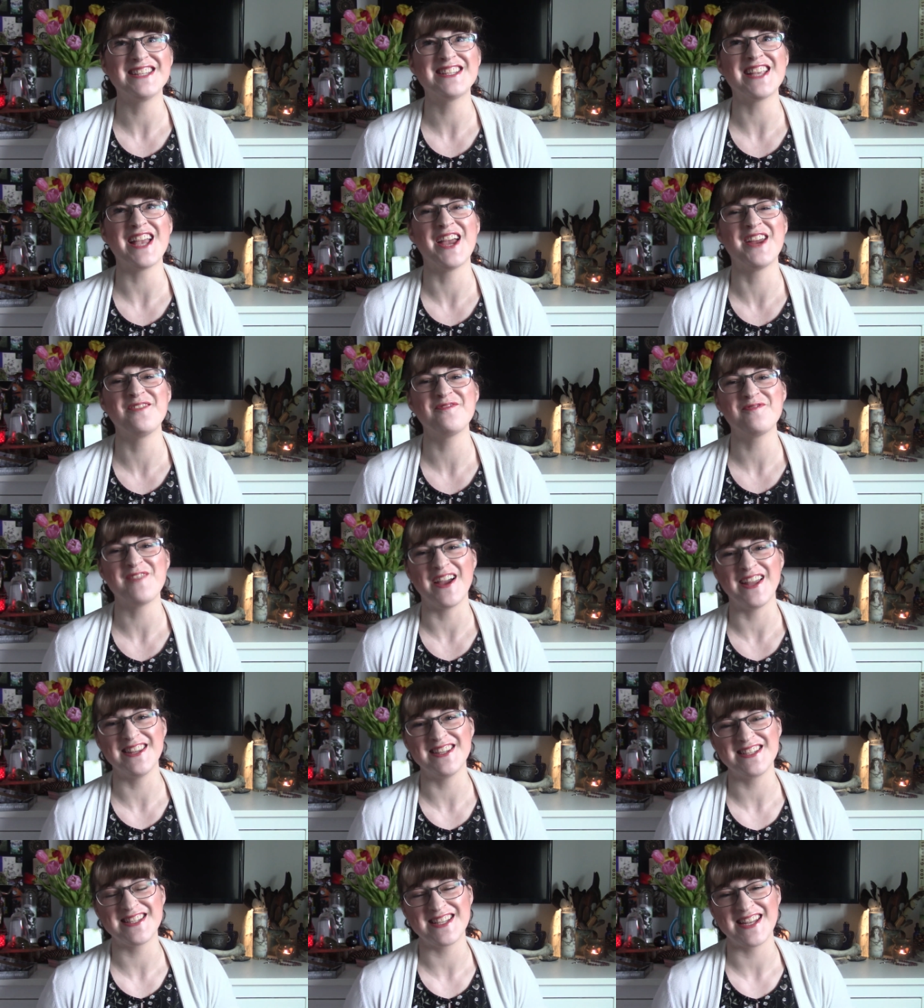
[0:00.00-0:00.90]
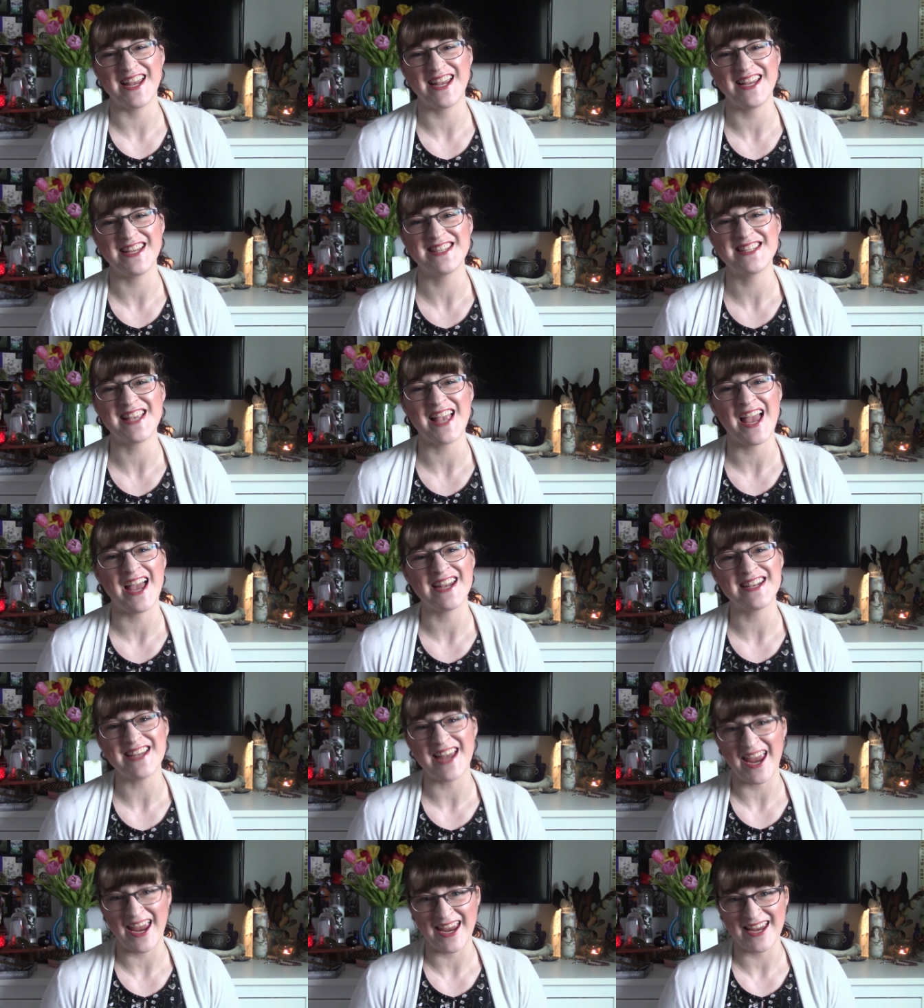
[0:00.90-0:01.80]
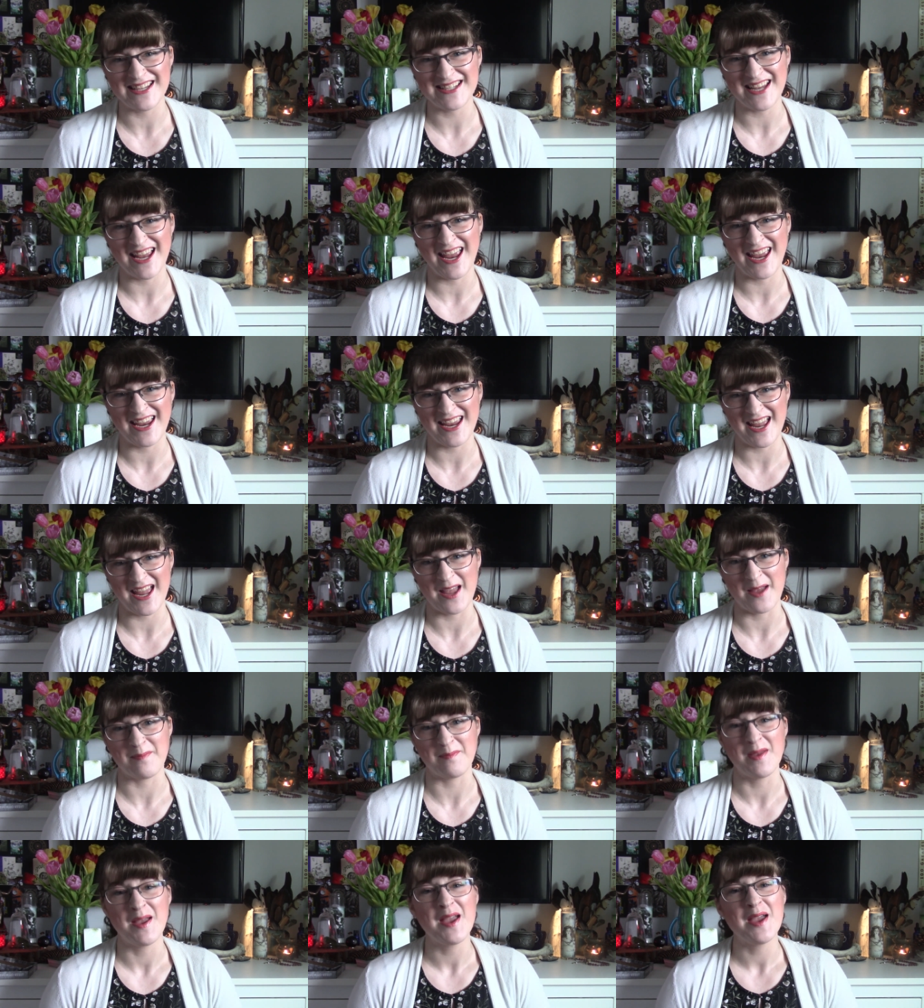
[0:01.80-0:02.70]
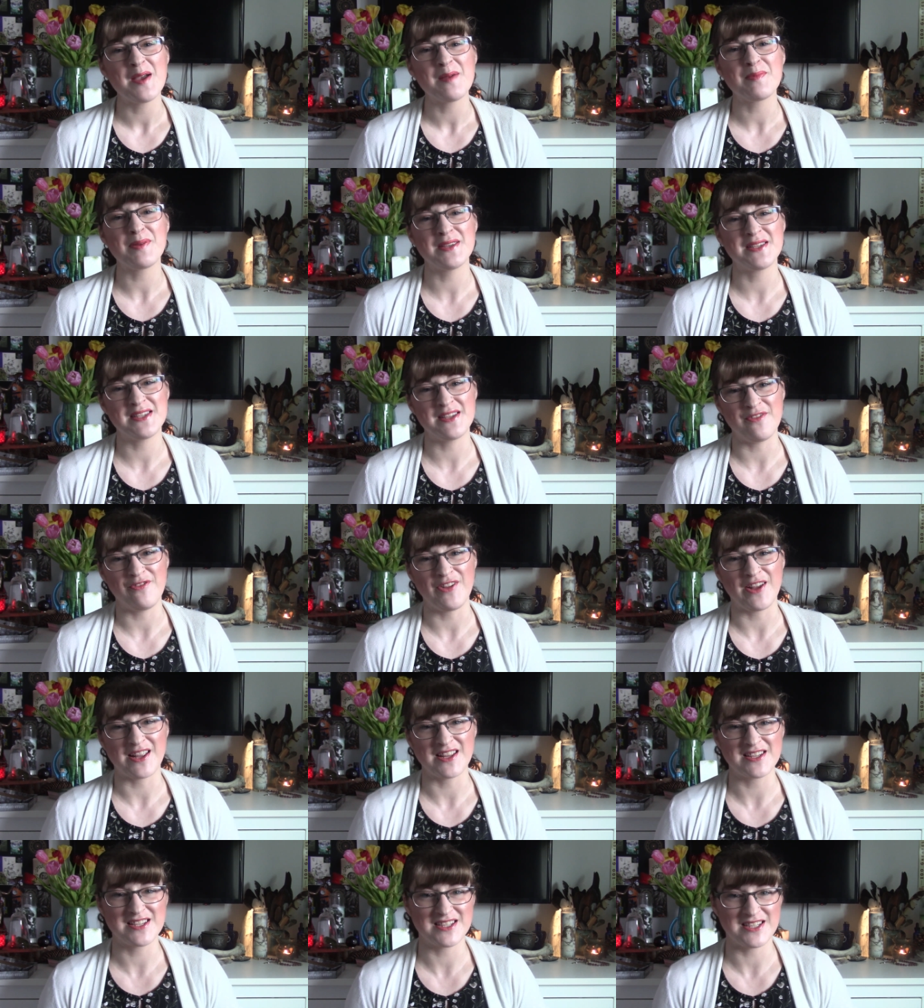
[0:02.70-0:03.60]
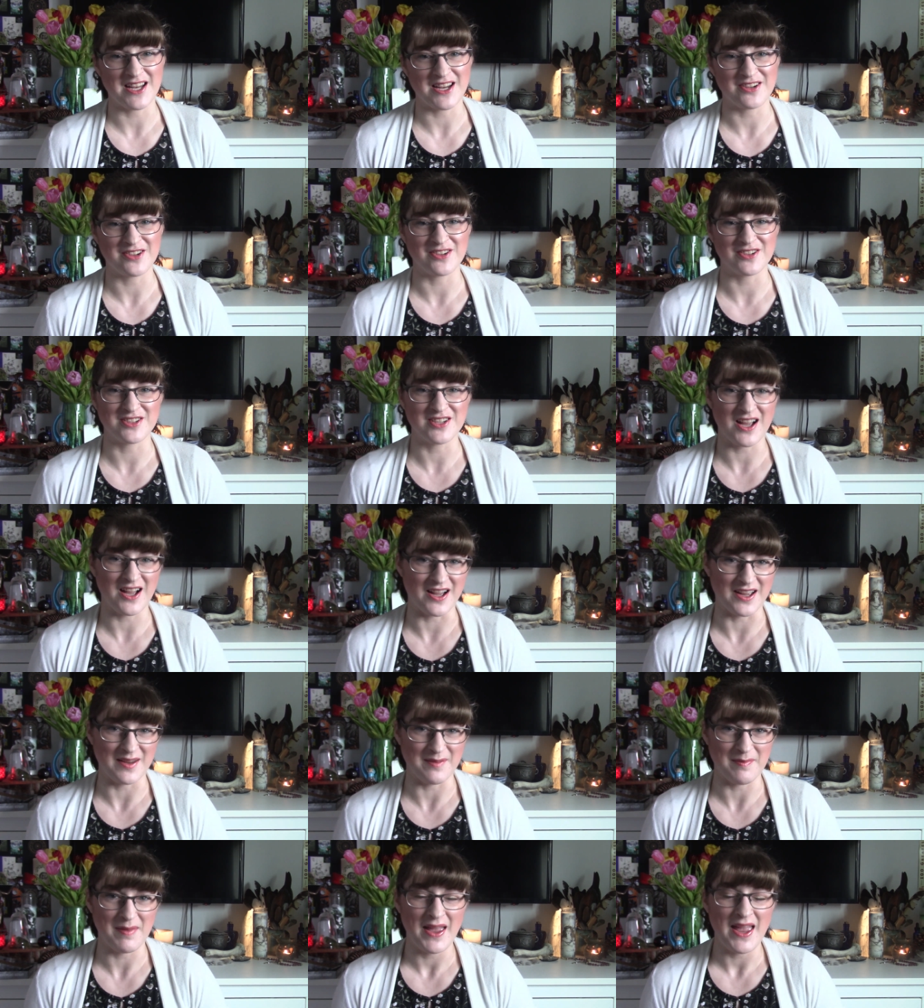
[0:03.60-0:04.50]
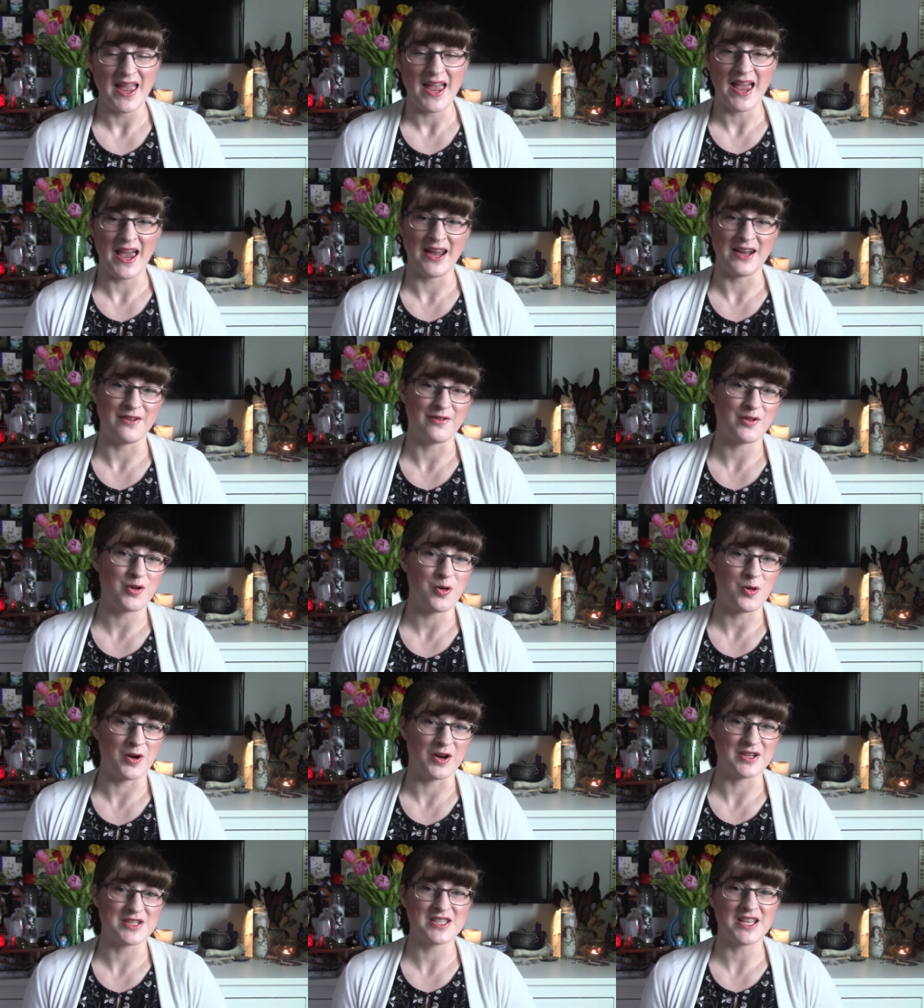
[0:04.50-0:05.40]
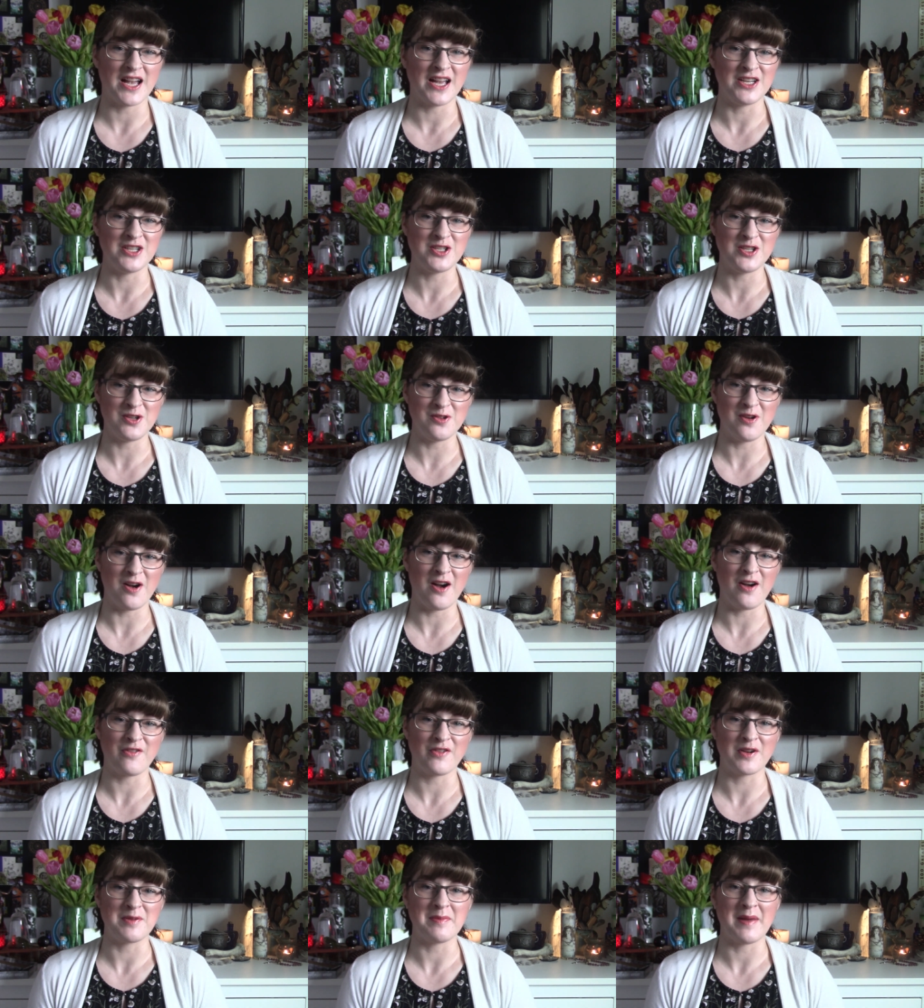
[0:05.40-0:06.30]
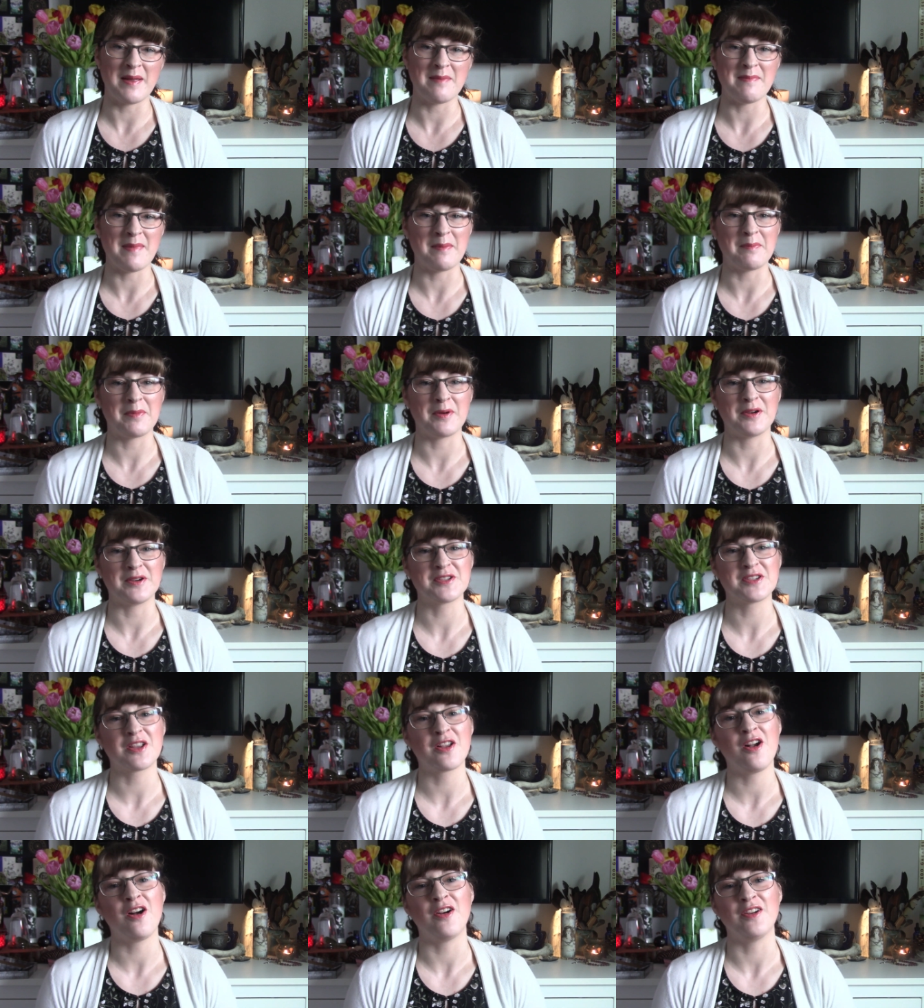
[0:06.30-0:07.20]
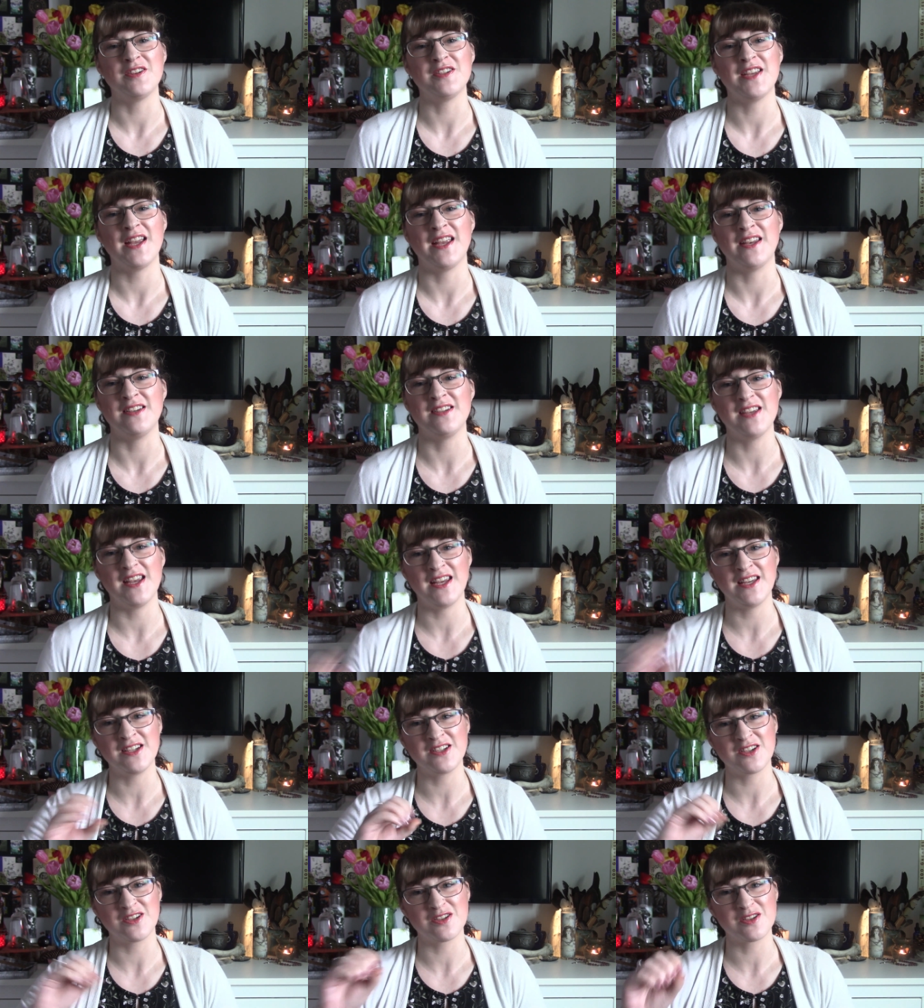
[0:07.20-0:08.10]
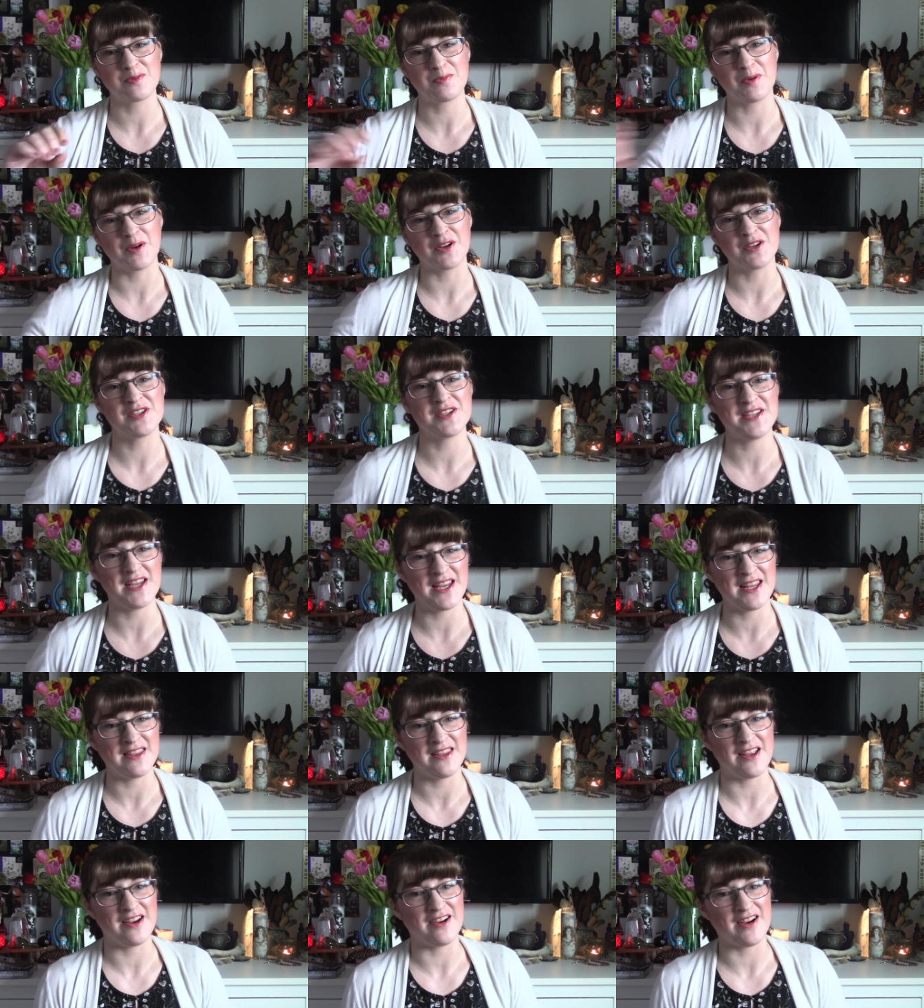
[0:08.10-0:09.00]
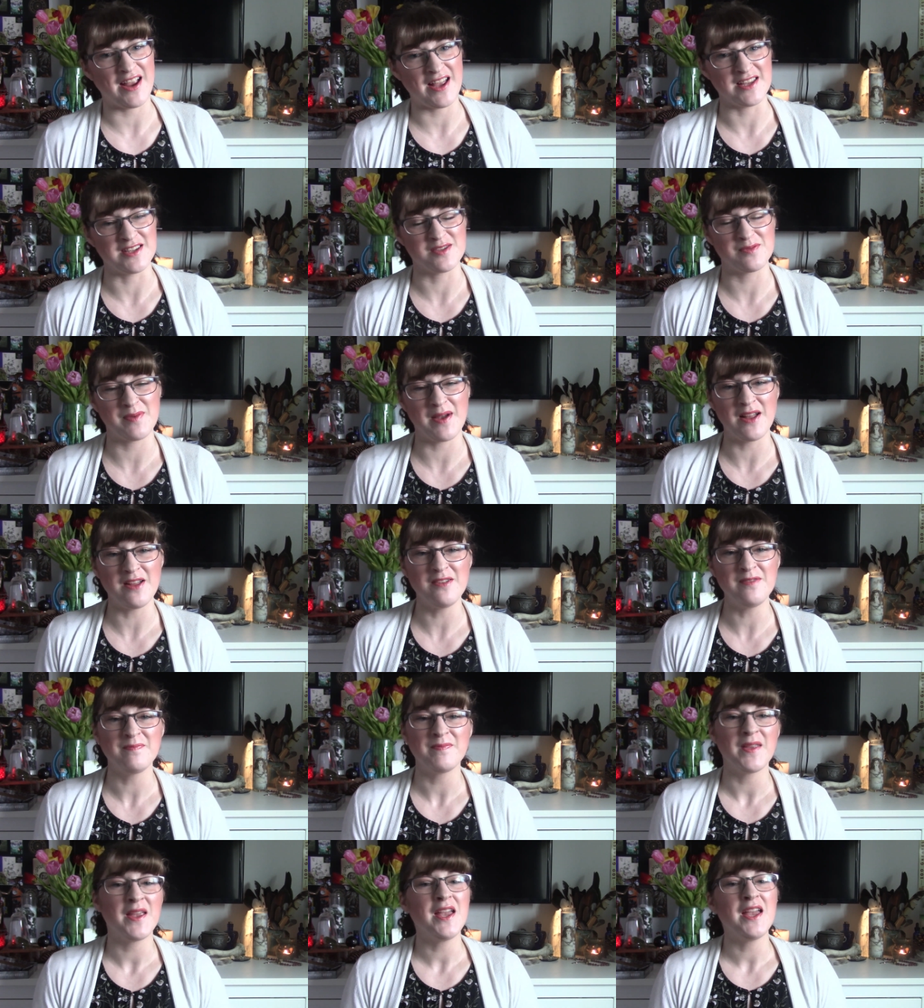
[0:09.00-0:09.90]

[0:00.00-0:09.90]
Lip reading: and Wednesdays at 8 a.m. Pacific Standard Time. And of course, I do offer my members content interspersed in there as well.